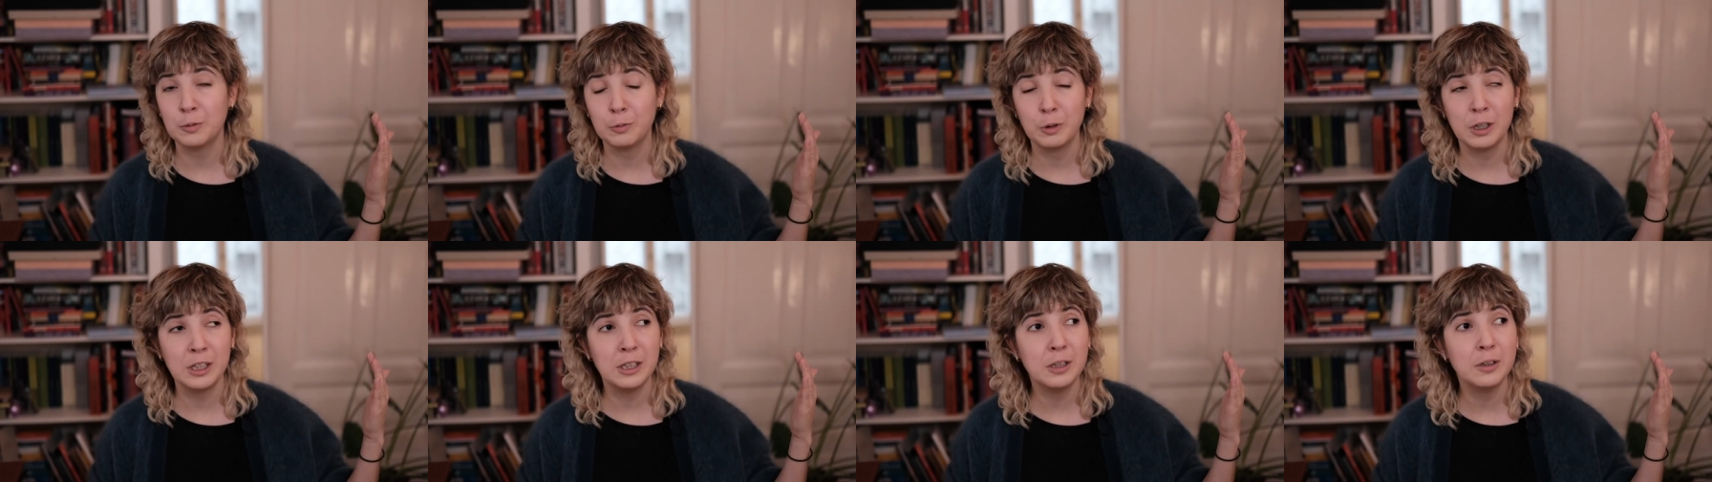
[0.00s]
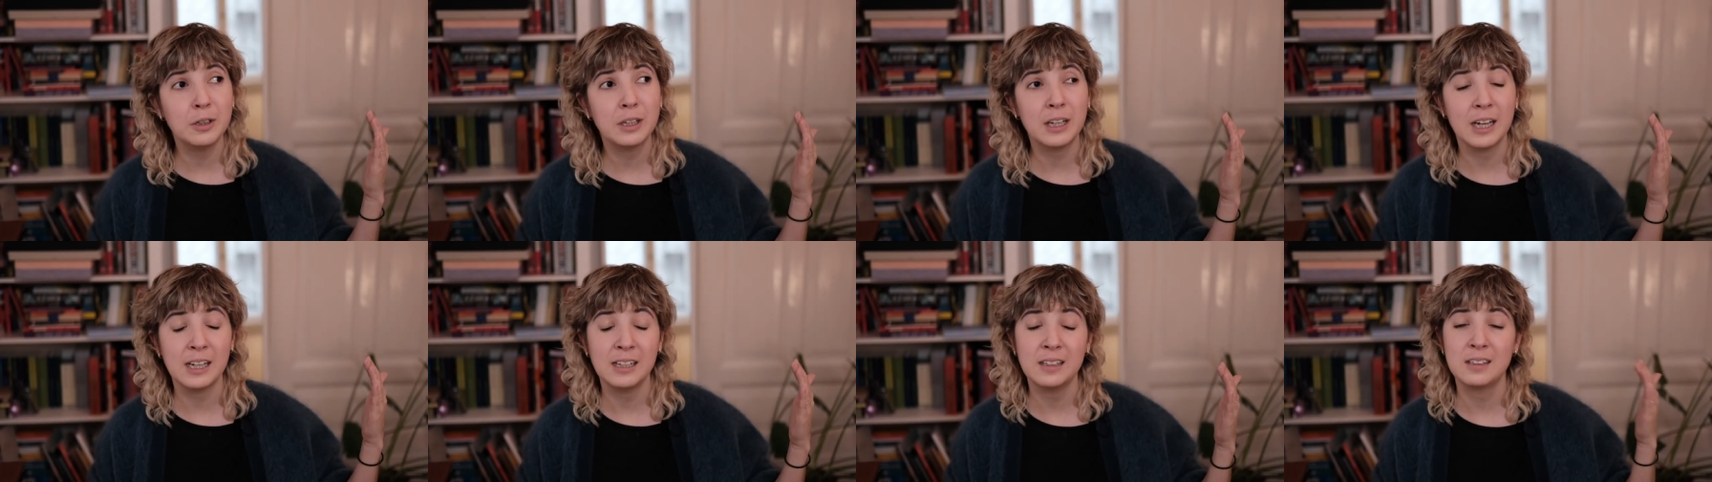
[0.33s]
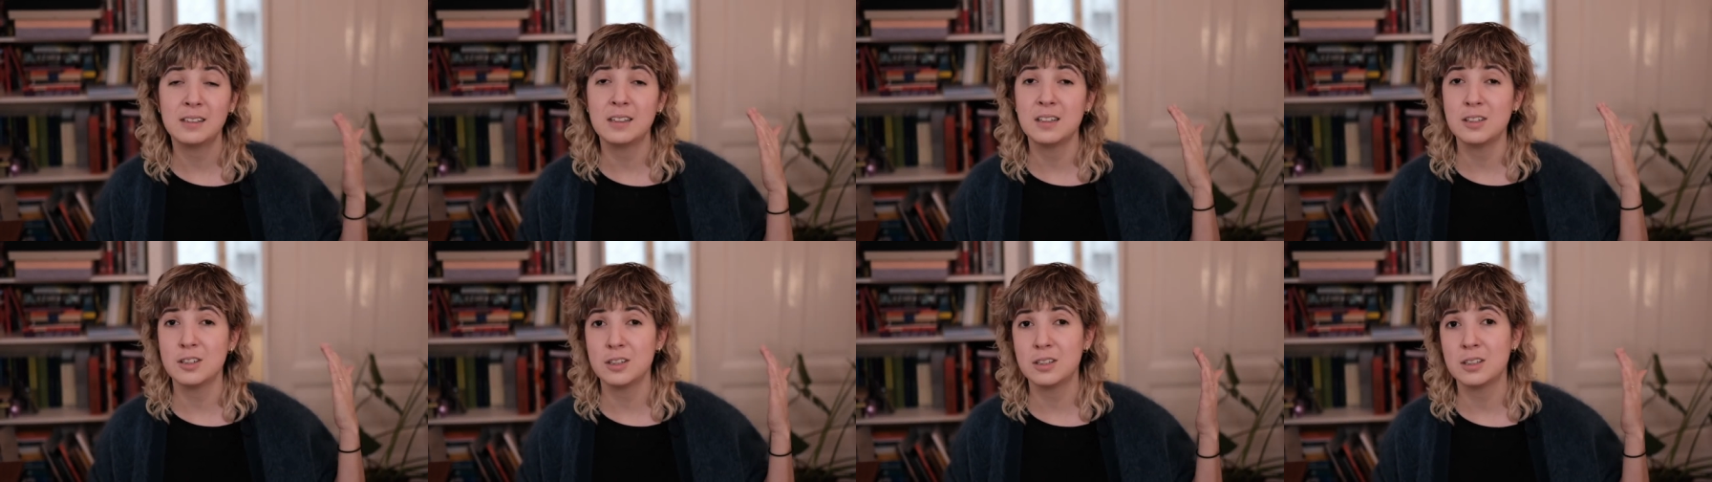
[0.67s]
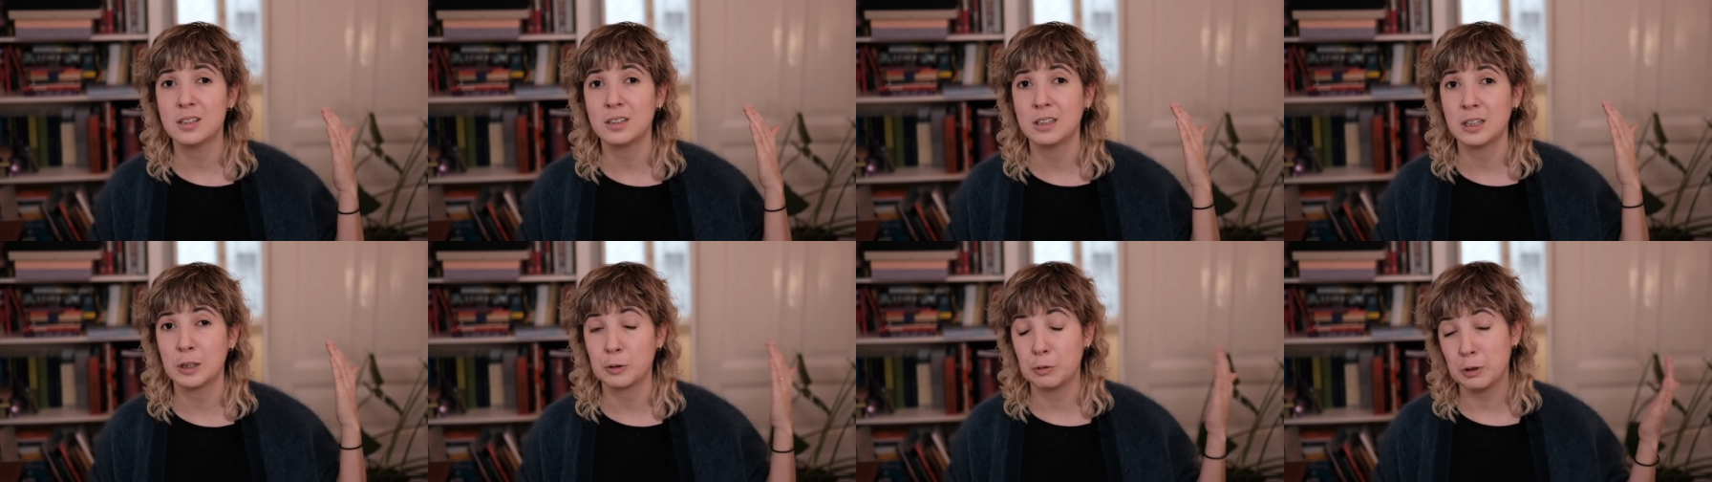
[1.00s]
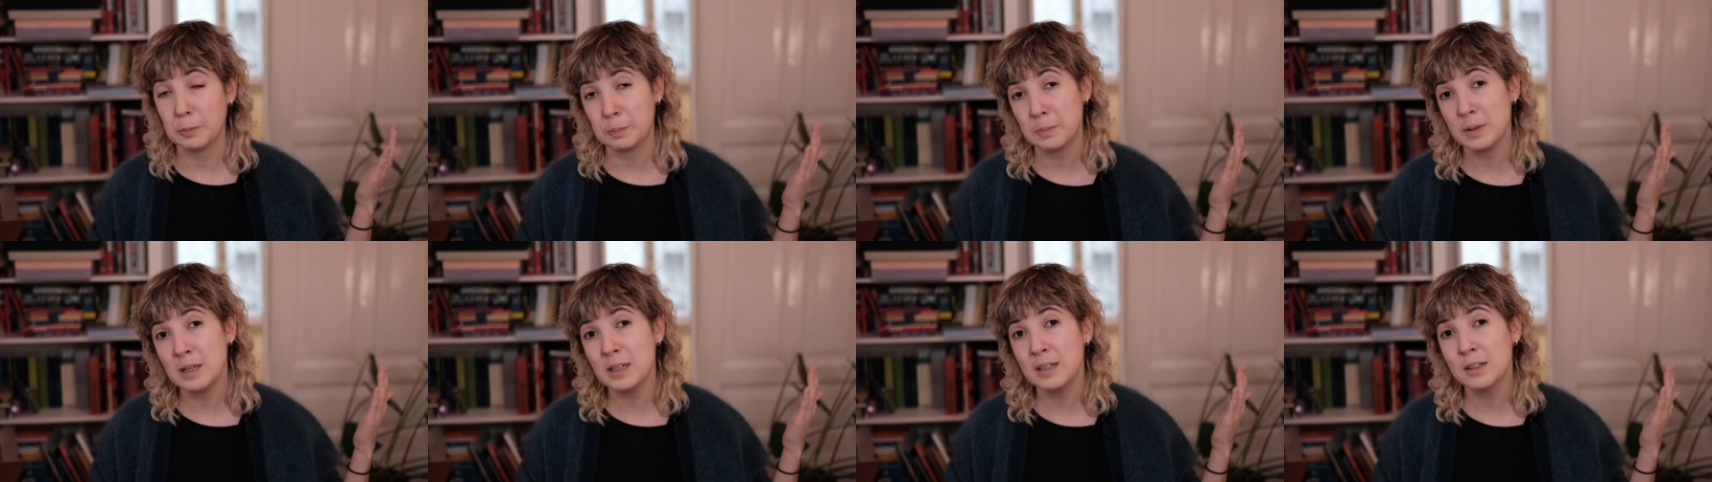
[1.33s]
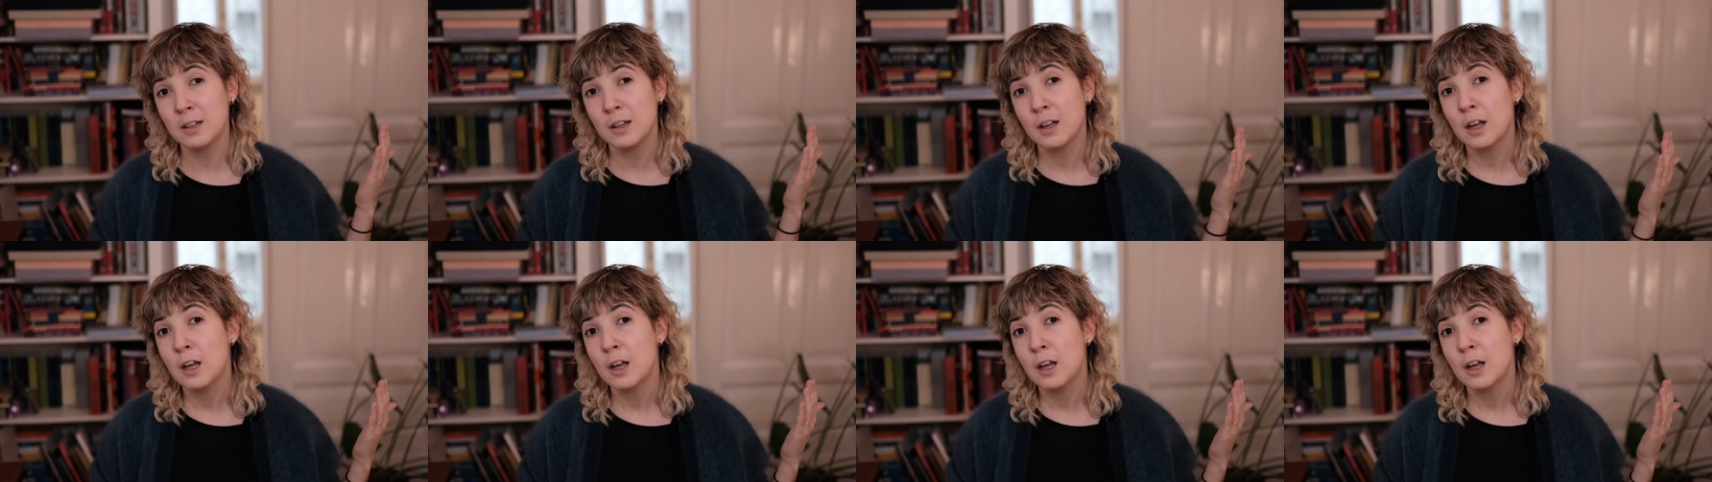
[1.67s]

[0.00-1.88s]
when you get digital equipment